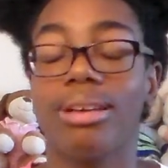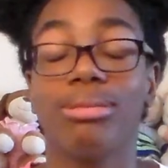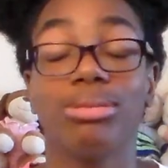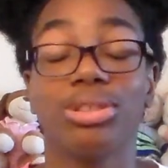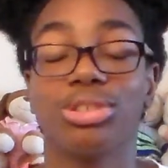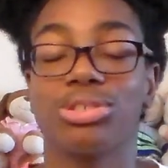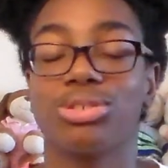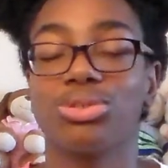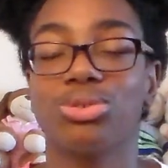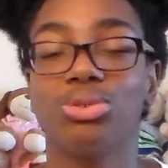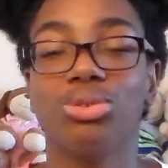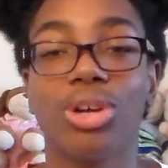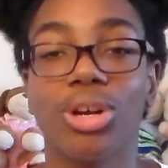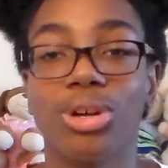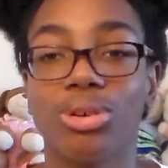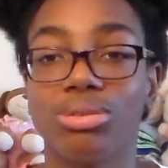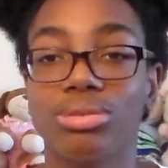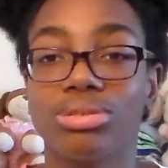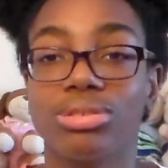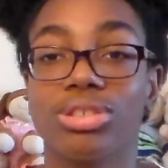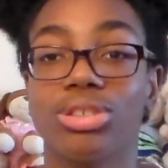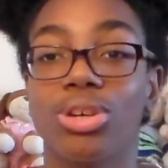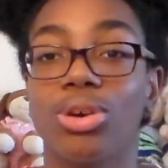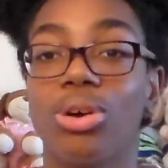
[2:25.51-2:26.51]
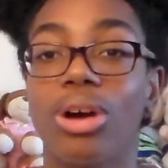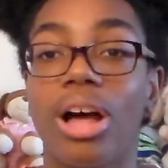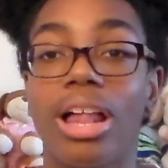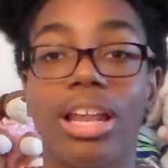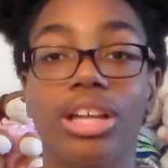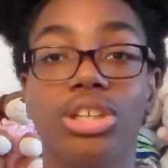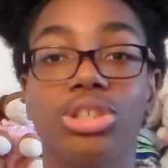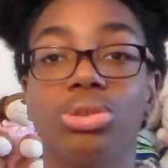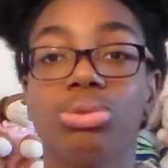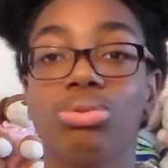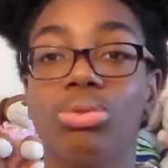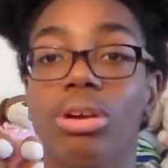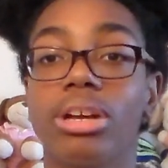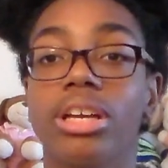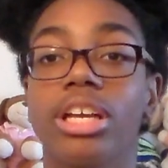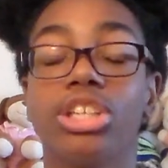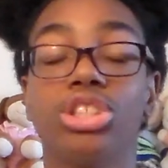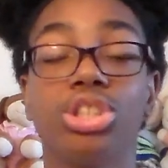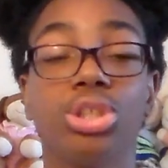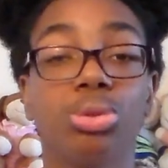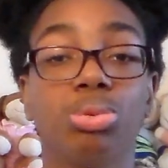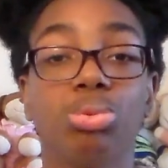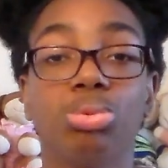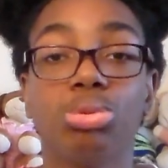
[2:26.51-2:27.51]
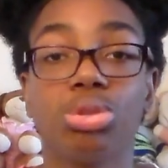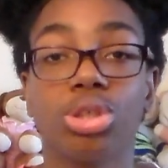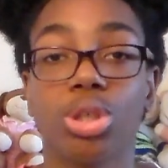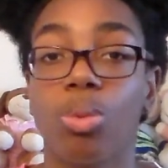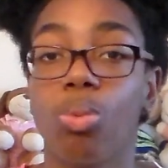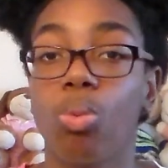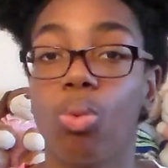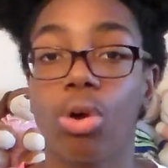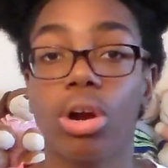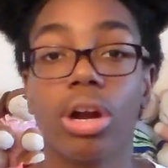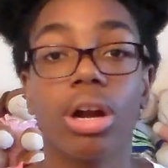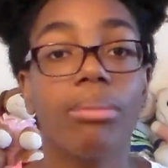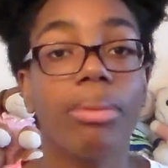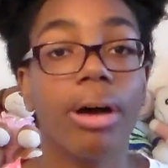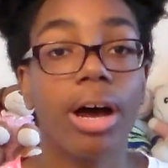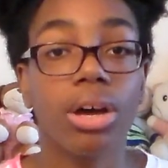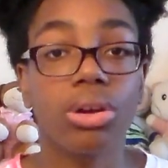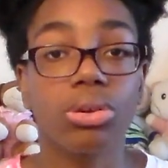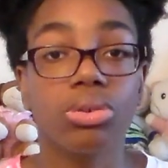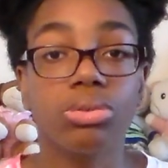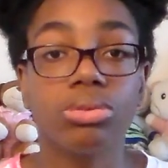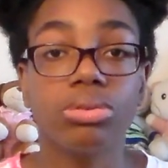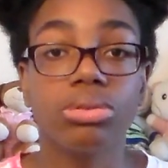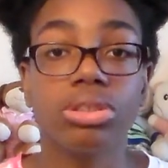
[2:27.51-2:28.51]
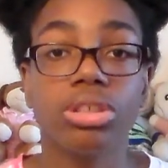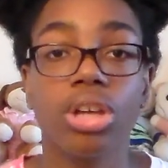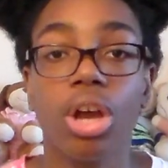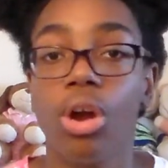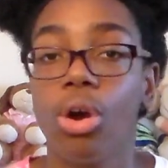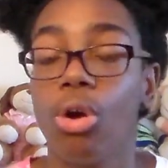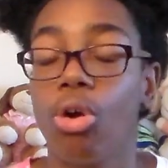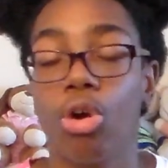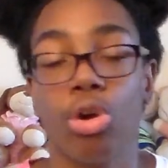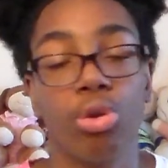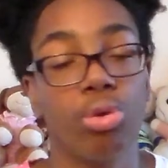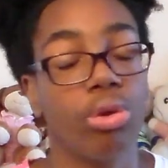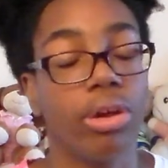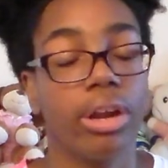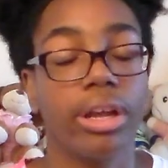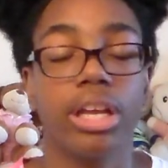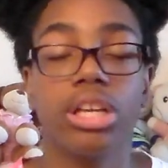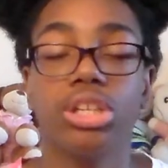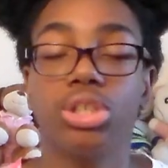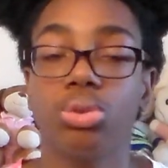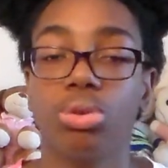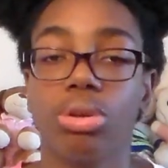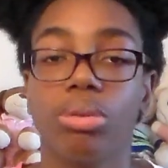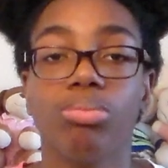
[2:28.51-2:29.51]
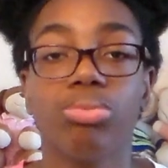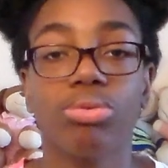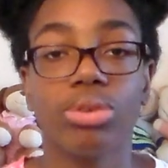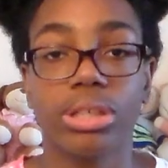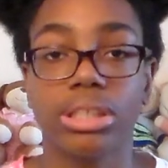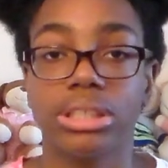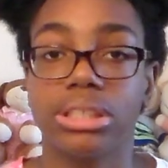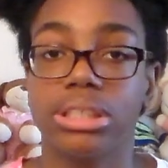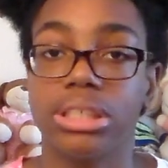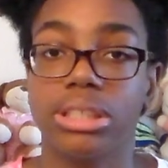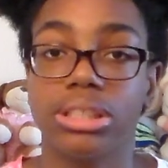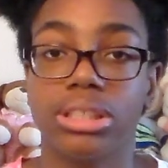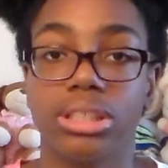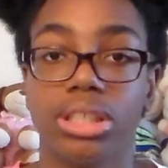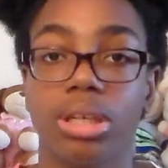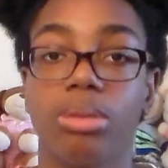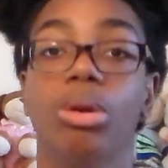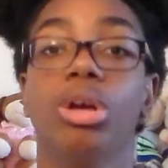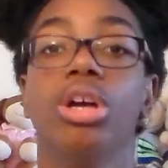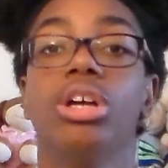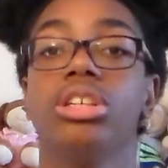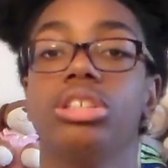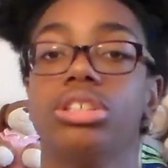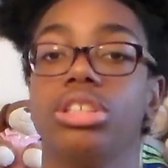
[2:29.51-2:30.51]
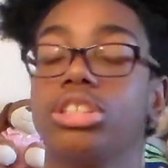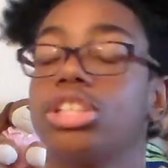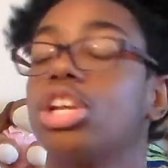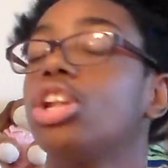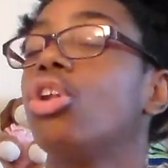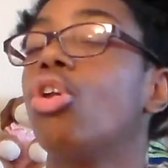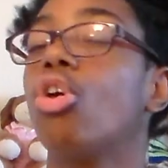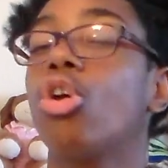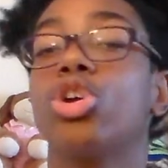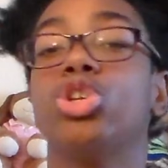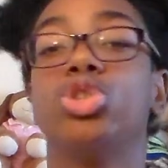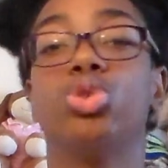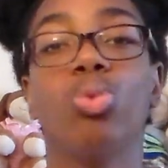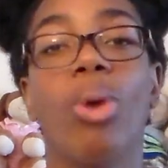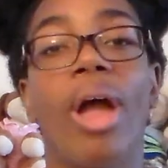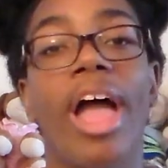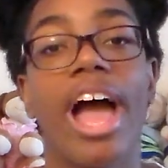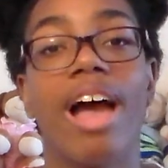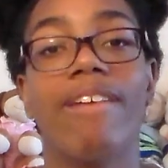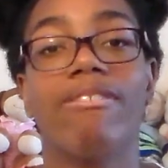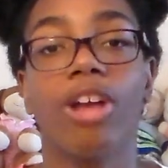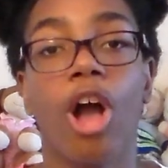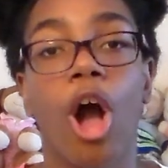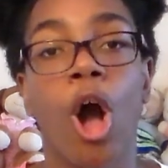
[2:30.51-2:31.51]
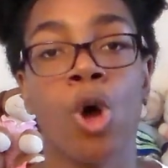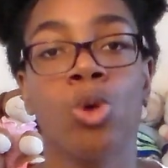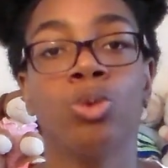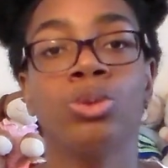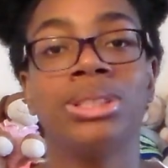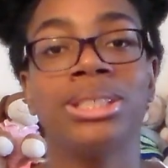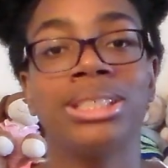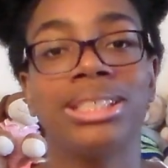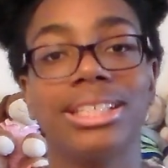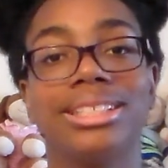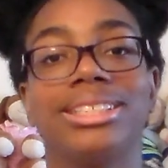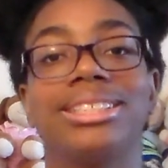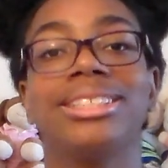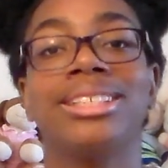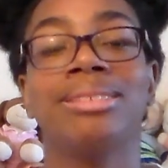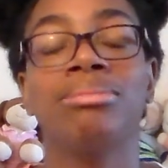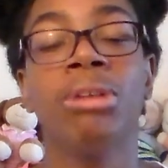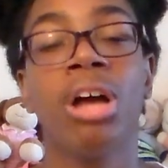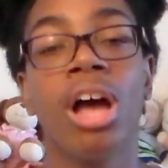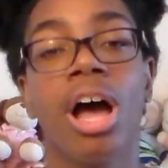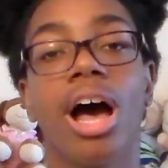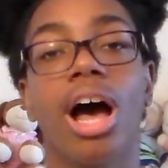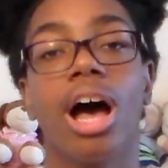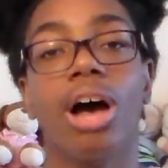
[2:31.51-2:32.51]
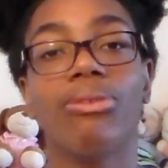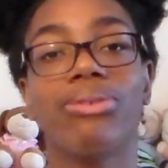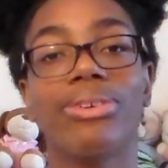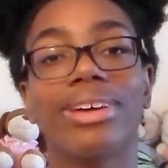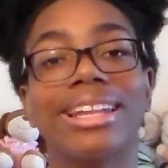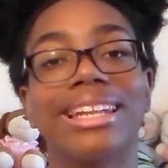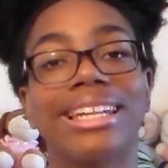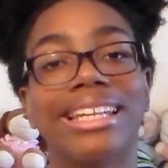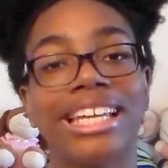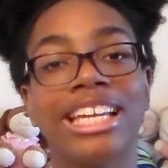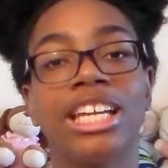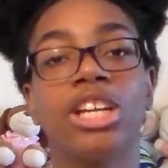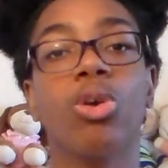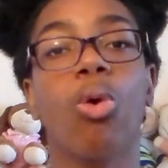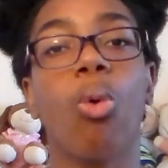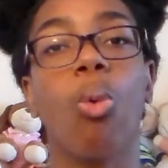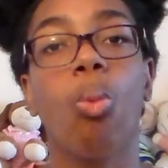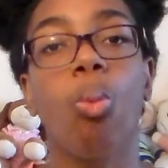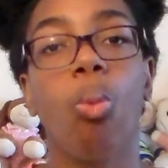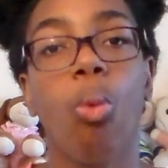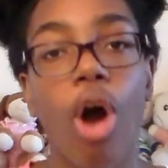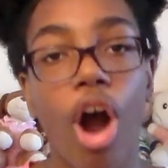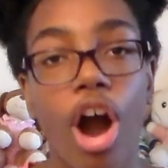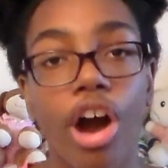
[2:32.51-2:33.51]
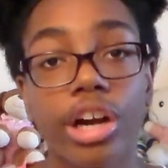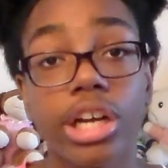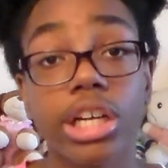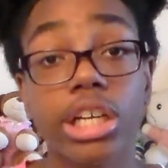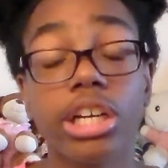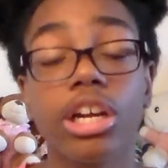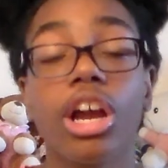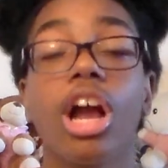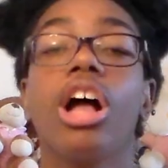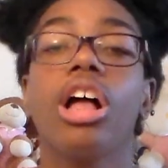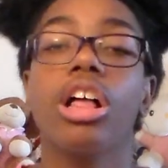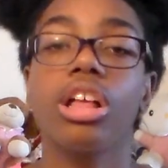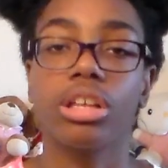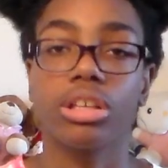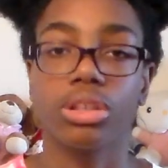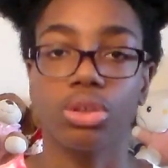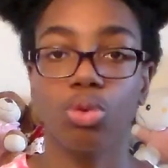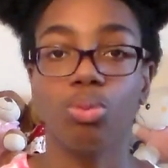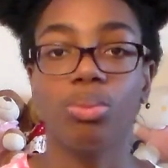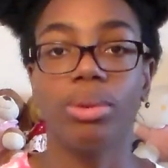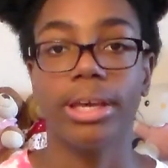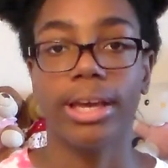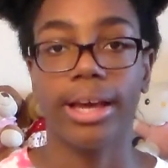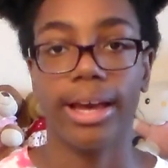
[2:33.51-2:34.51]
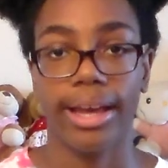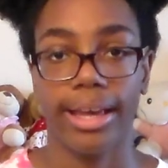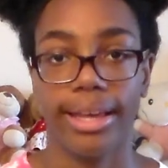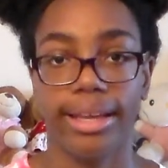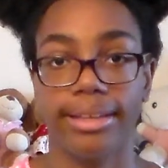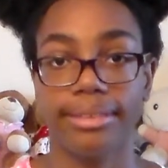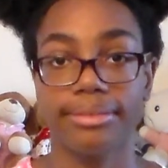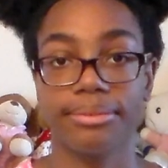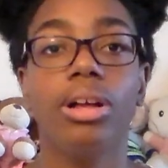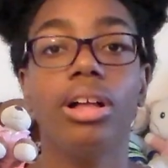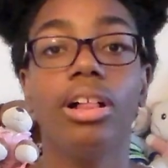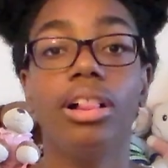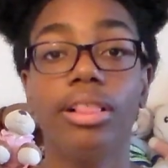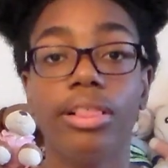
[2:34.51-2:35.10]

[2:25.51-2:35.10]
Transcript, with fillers: It was just gross. So unless you want to get you some water bottles, or you want to get you a Brita system, just as long as you have your own system of clean water, you'll be alright.